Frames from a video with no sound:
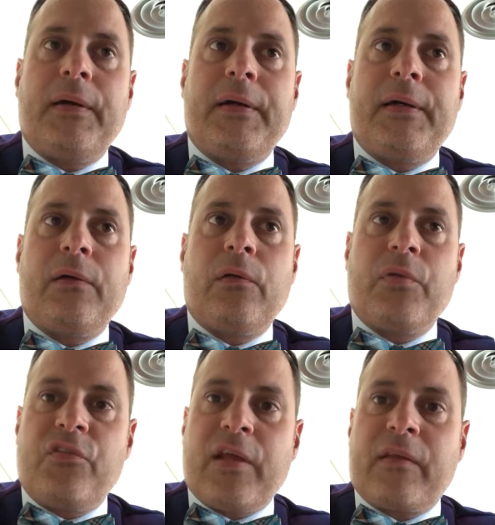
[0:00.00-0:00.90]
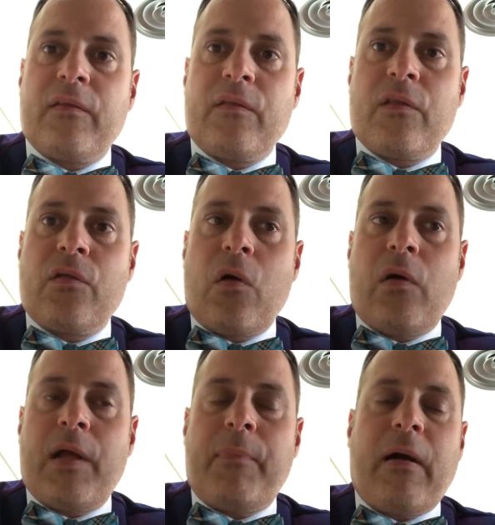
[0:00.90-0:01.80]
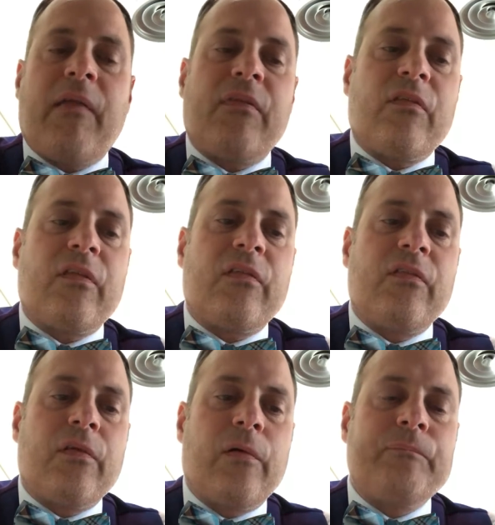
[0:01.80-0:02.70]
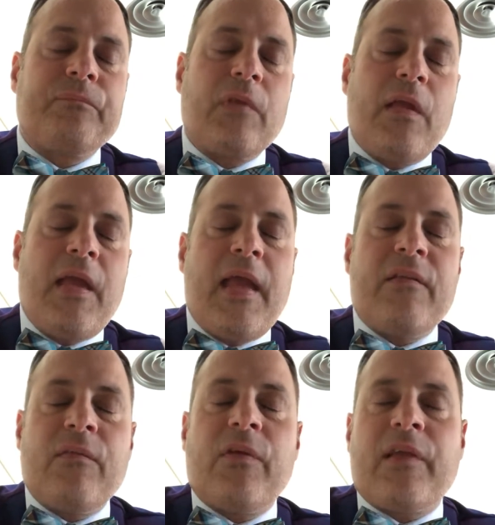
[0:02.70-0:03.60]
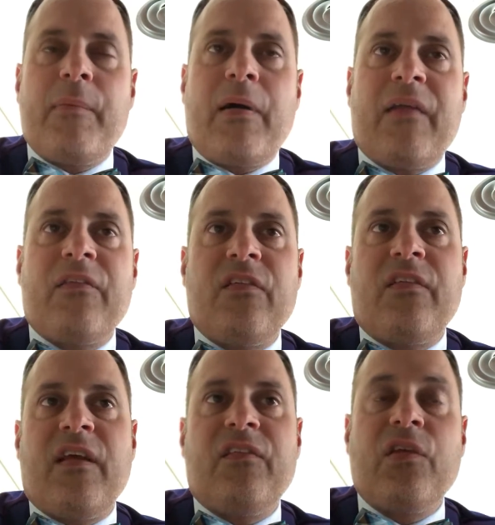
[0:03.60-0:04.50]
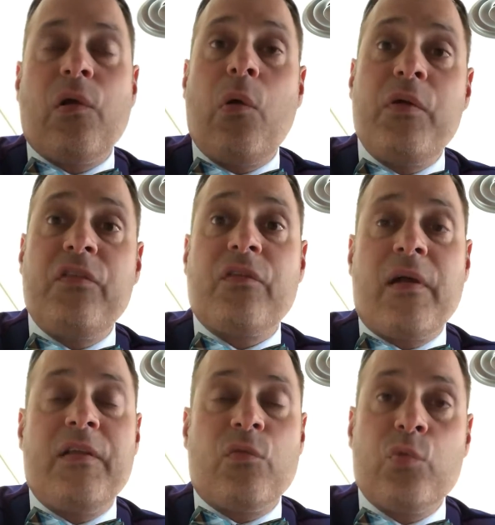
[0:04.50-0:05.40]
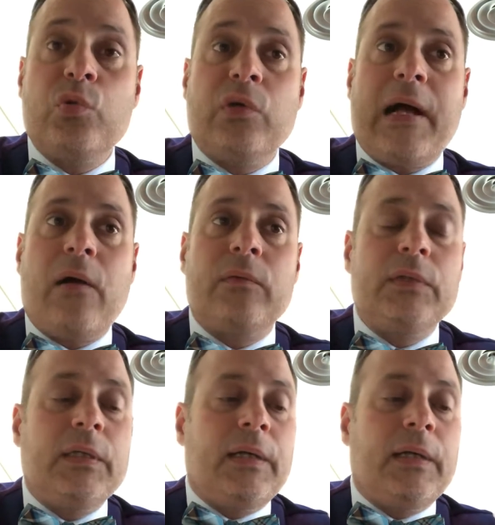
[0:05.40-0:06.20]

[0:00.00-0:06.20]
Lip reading: or reject the null hypothesis. So, and with hypothesis testing, you're always trying to rule out